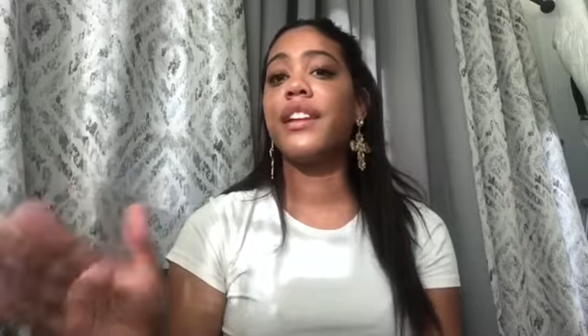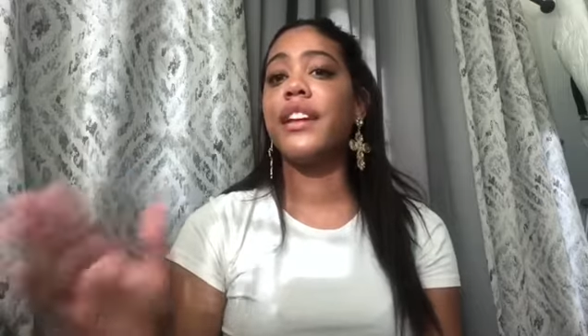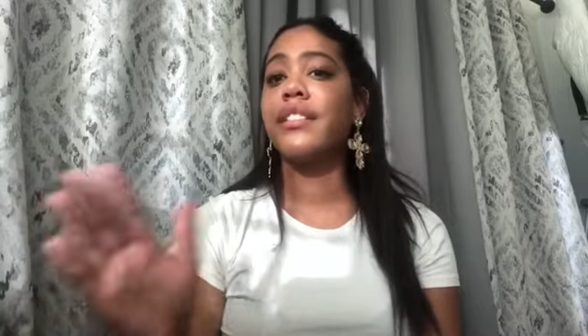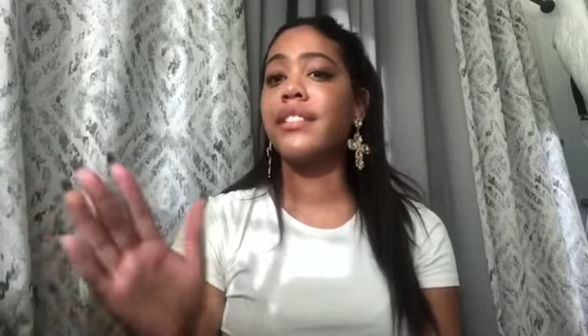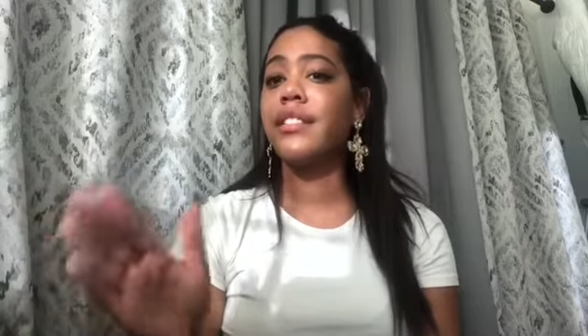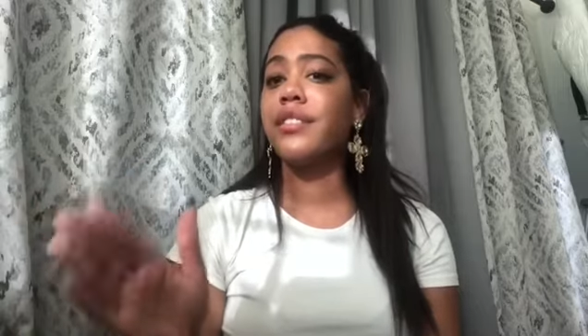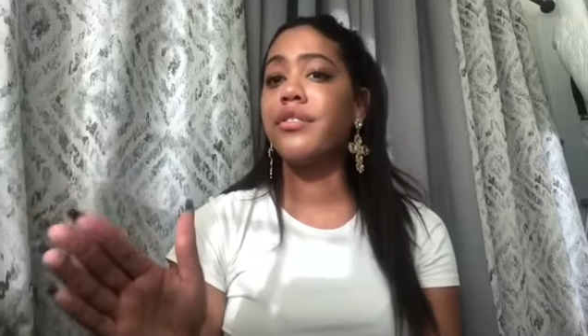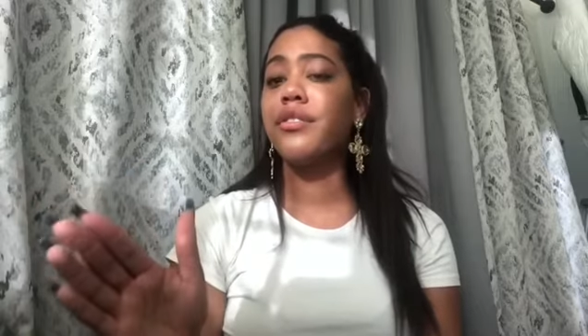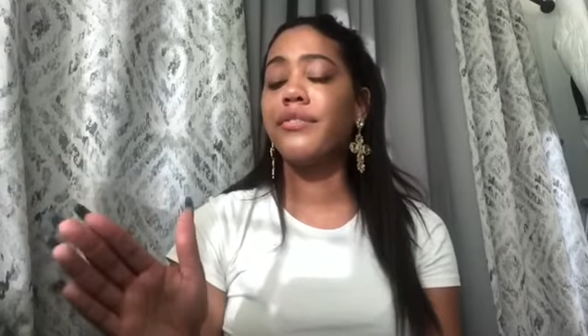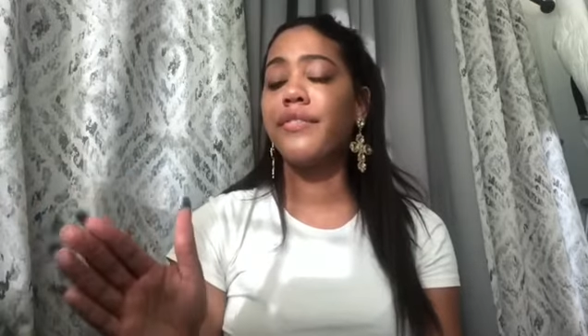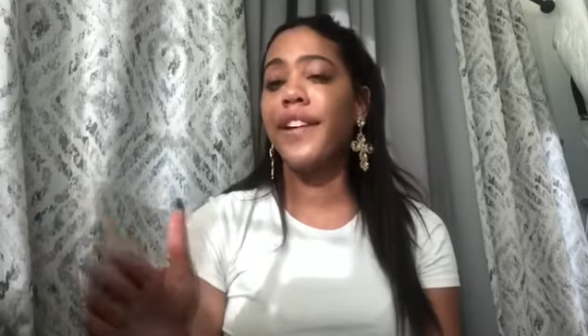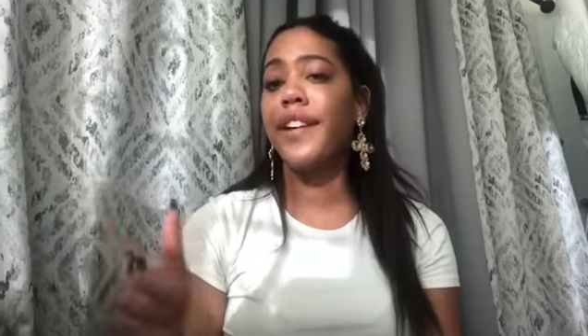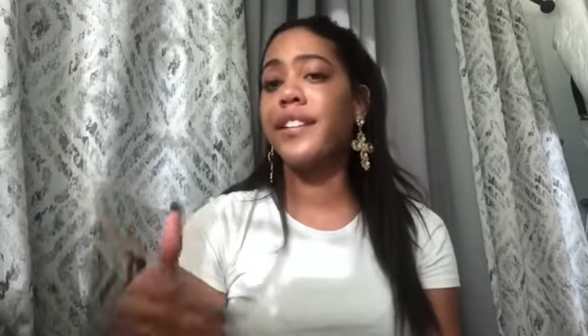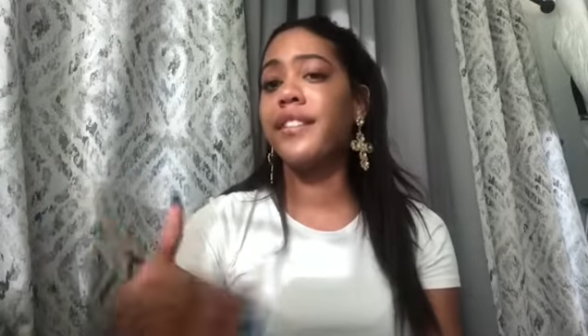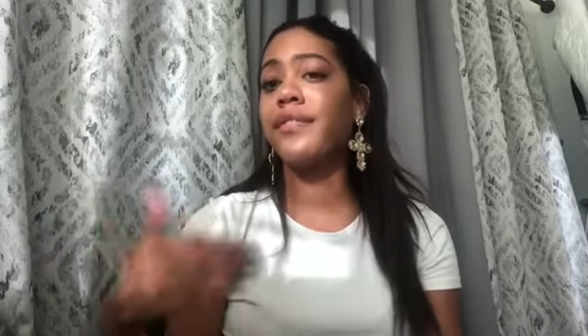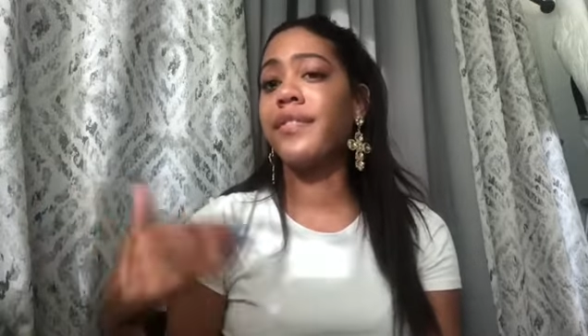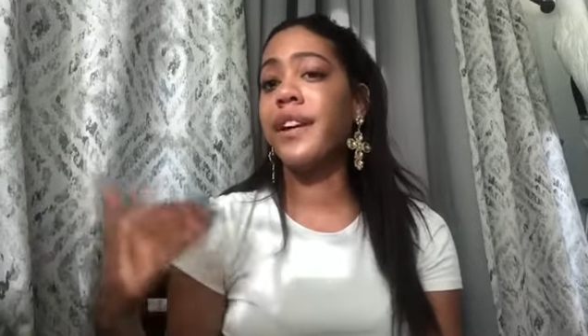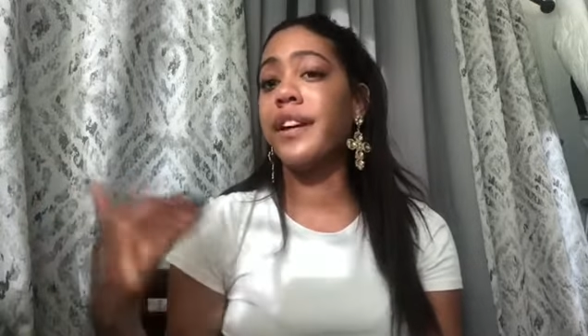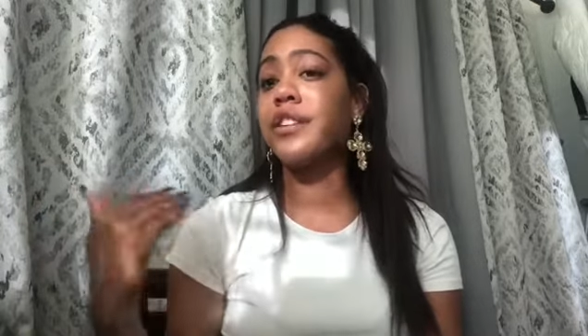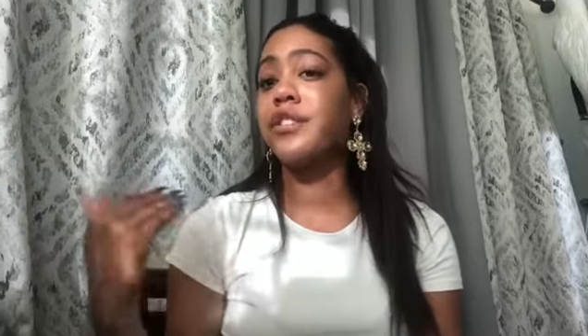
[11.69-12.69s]
I think you'll find
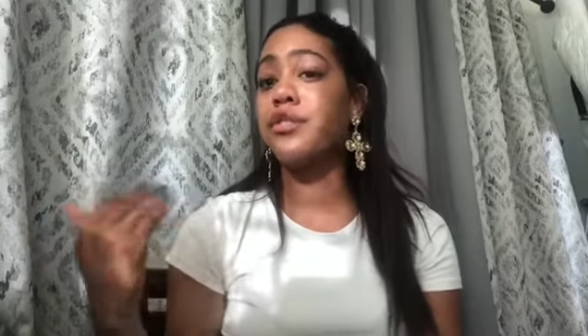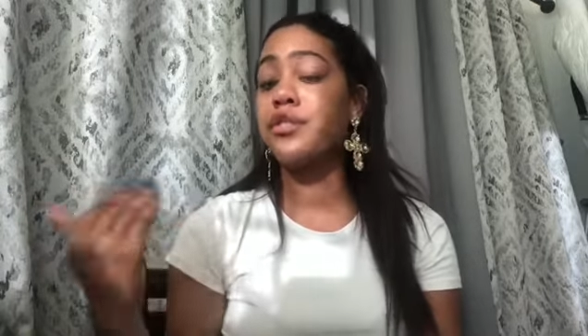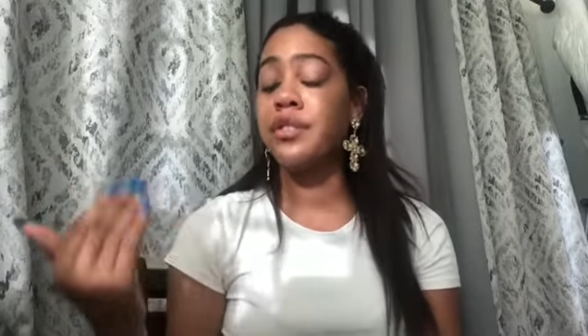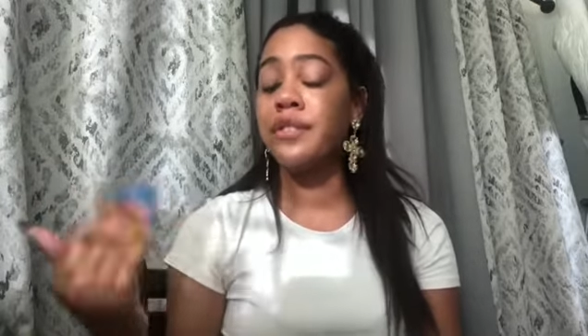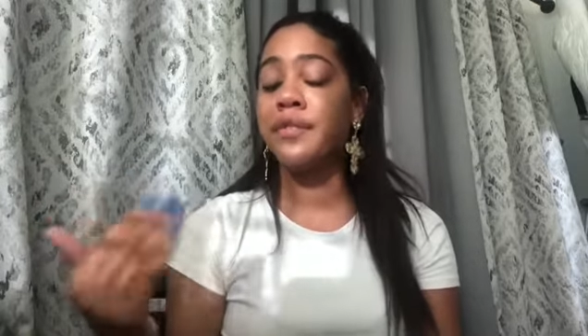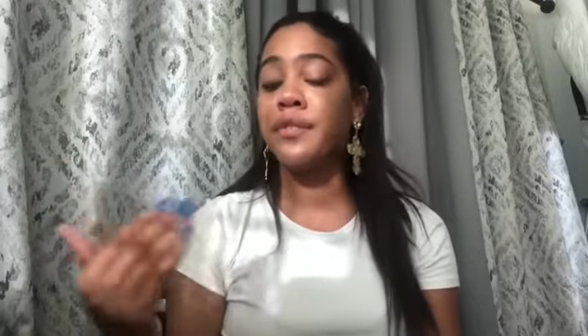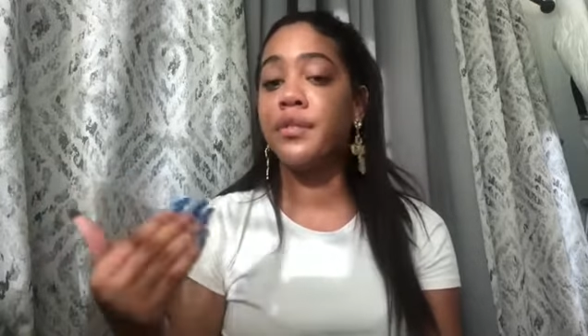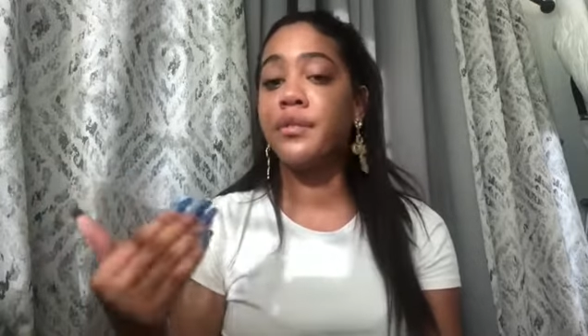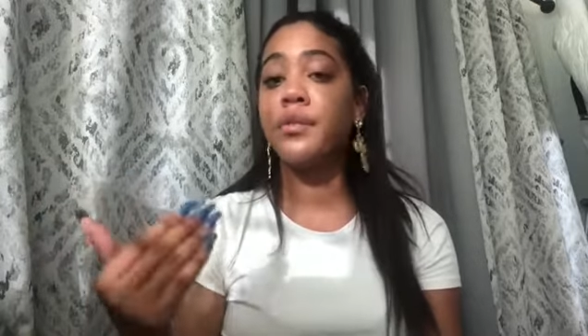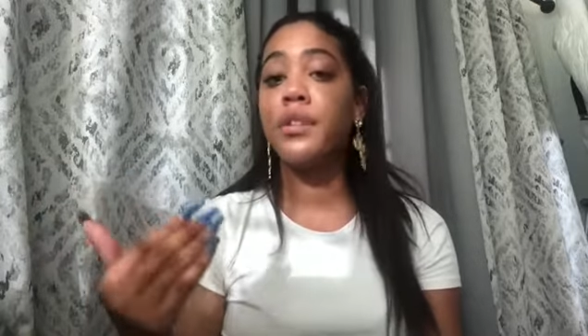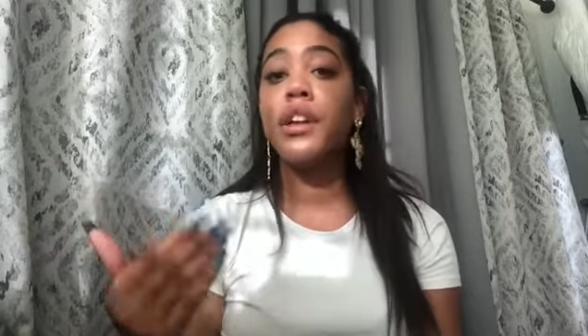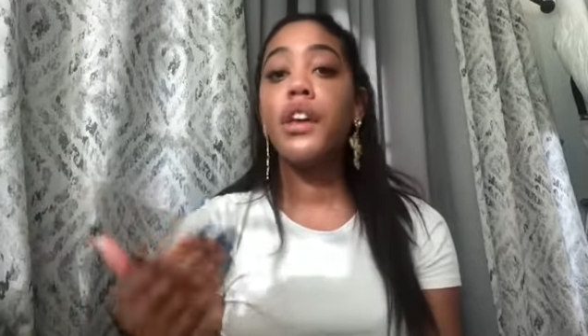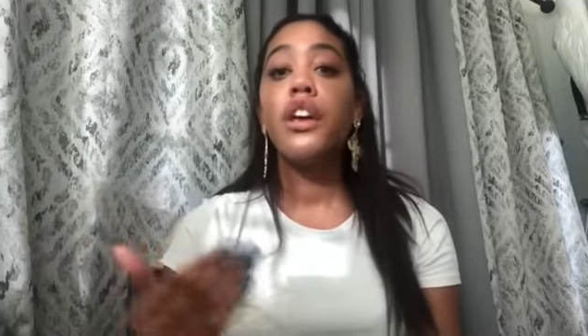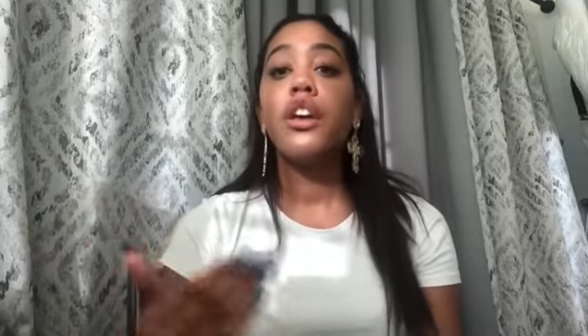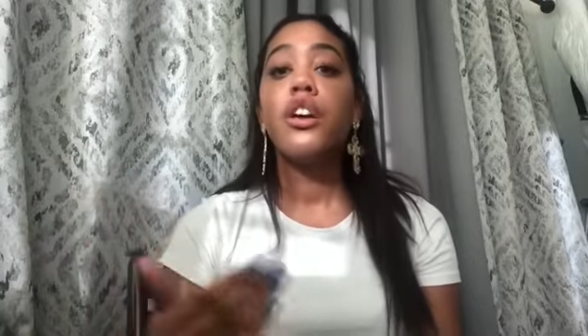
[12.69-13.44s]
it very useful.